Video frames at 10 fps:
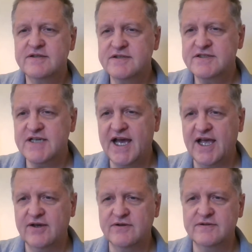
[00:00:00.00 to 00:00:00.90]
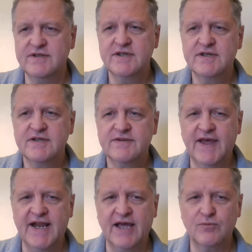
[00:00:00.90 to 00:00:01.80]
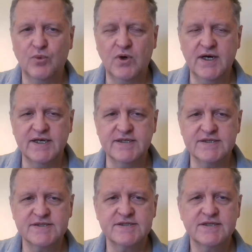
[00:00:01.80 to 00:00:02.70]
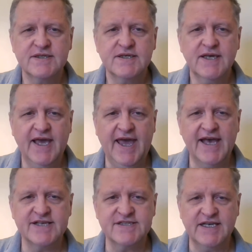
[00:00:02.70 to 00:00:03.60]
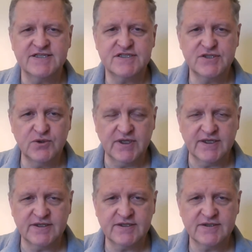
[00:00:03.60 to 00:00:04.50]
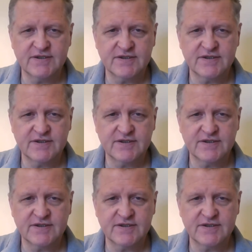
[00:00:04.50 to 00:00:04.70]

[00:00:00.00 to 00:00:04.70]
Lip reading: child that I was as a student,